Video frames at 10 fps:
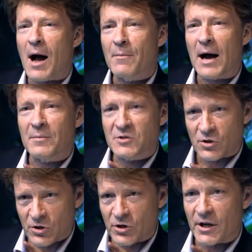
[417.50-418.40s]
I'm sort
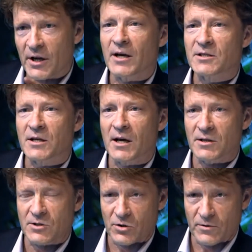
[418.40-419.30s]
of looking at
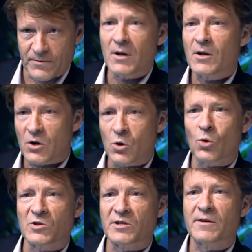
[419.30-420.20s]
sort of
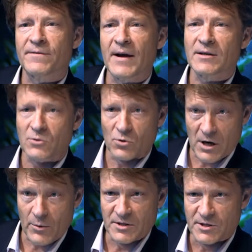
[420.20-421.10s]
cause and effect or
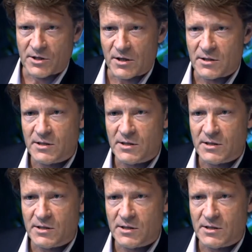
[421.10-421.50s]
coincidence.